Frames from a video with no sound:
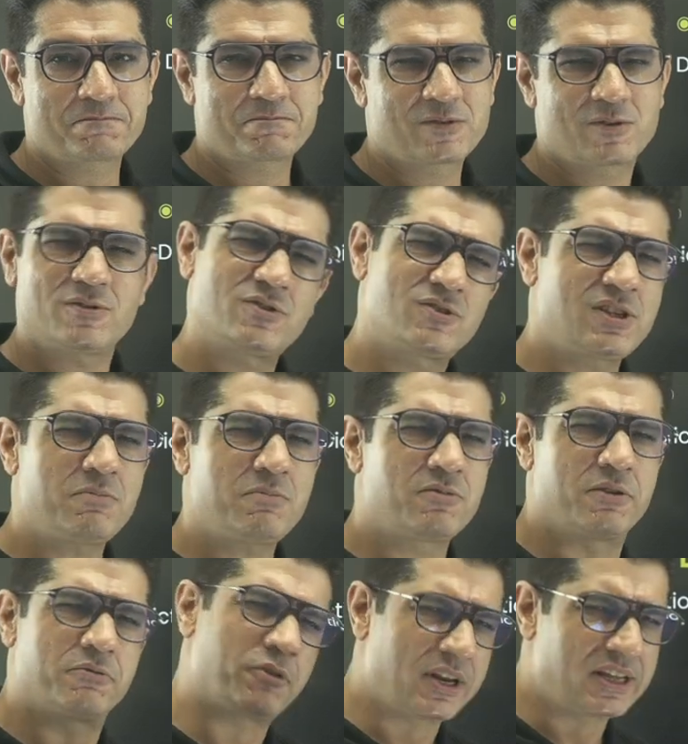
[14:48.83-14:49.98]
Same word.
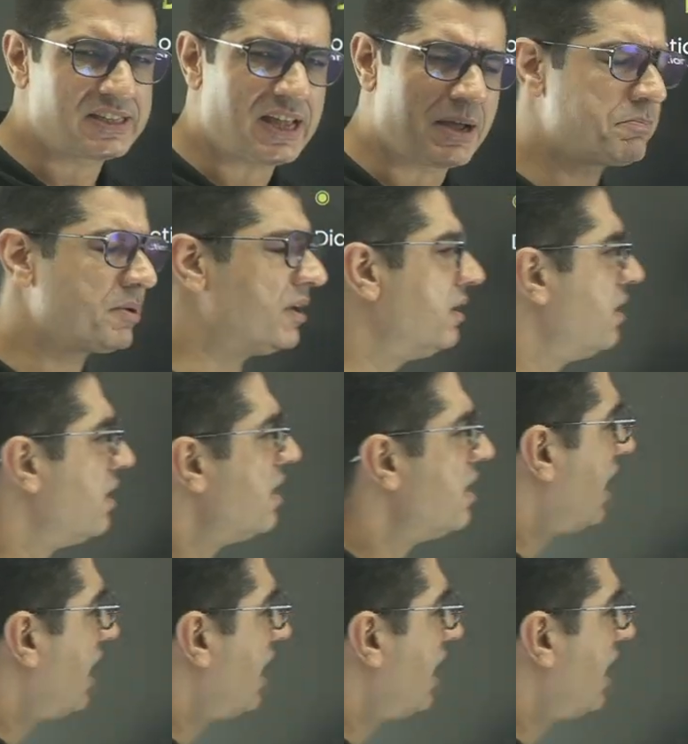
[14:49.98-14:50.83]
For example, I